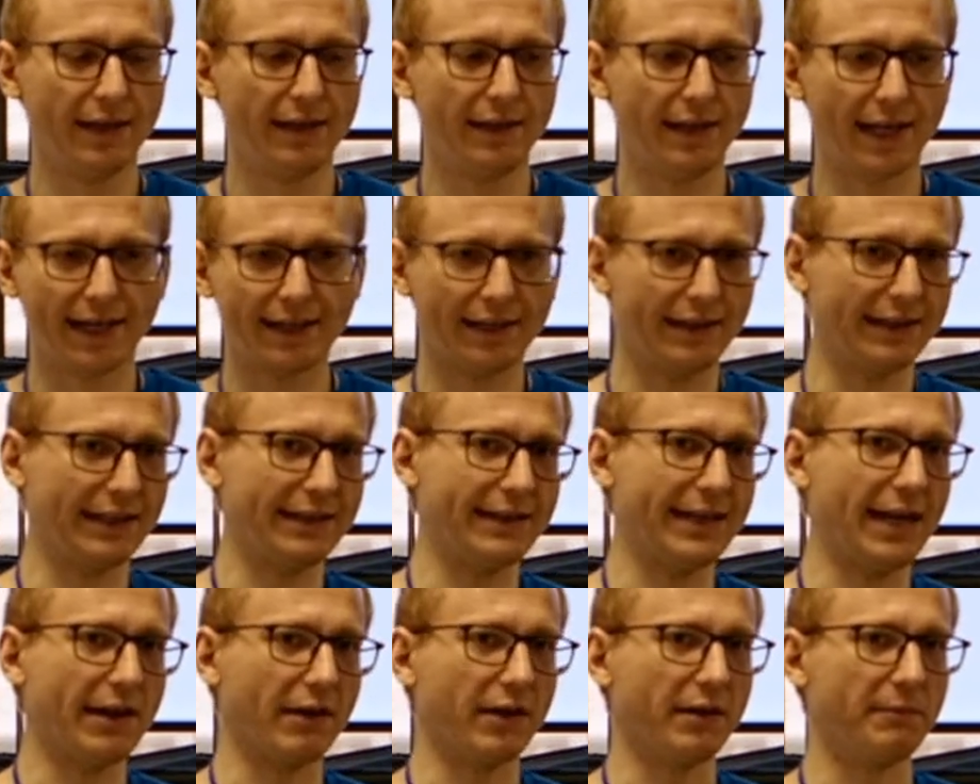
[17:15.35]
Luckily,
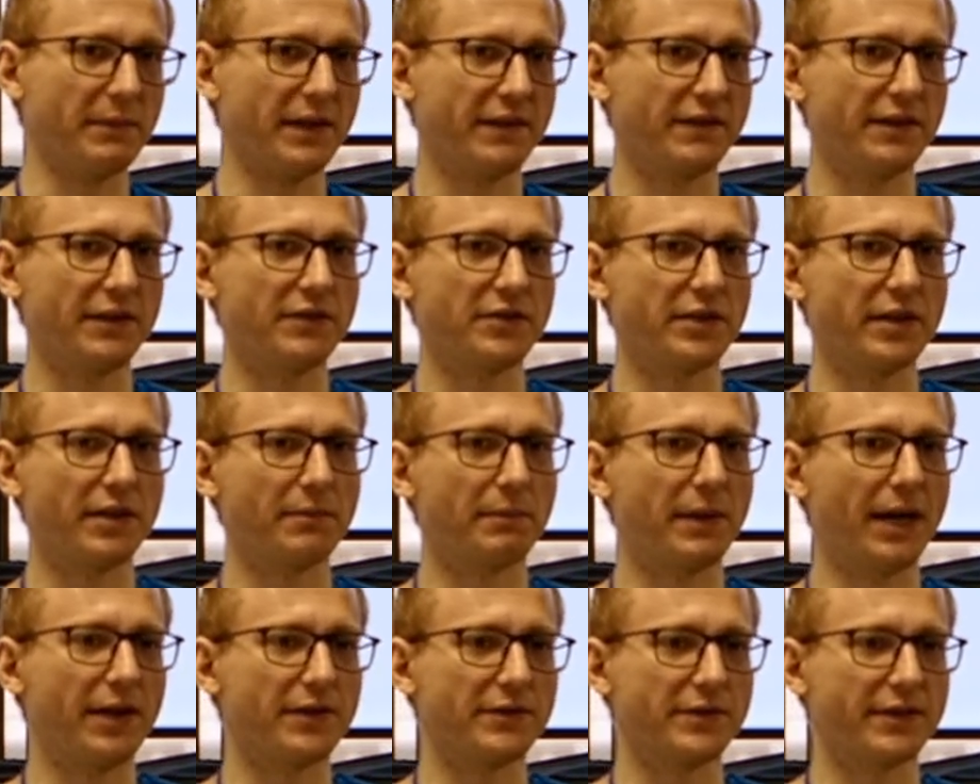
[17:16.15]
the error message in the
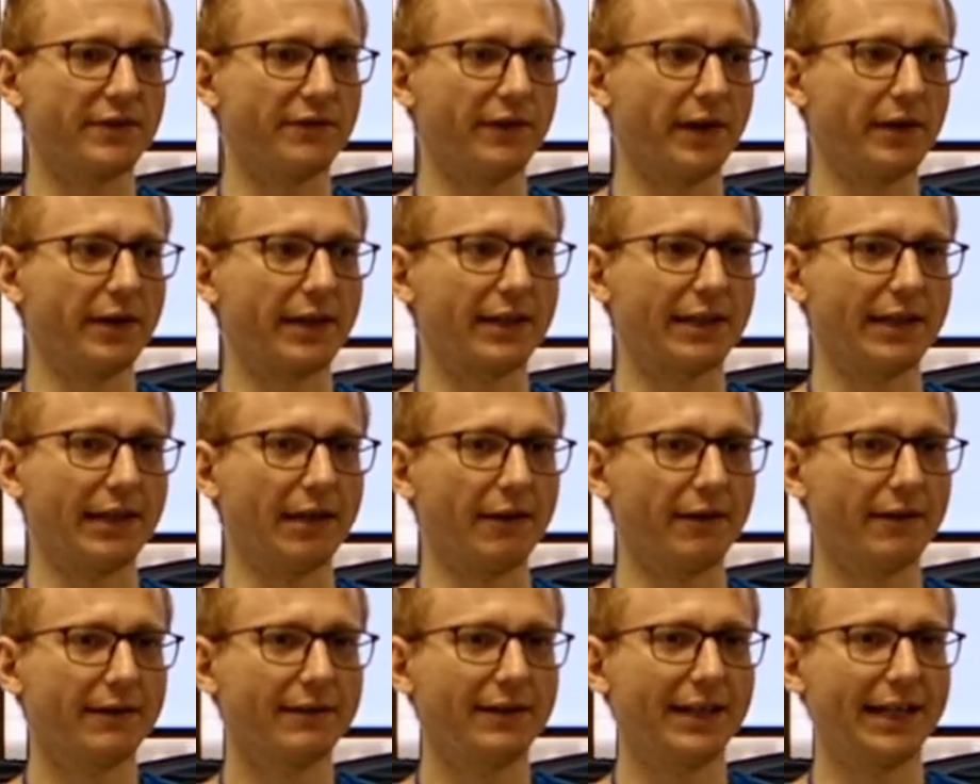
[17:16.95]
browser is very clear.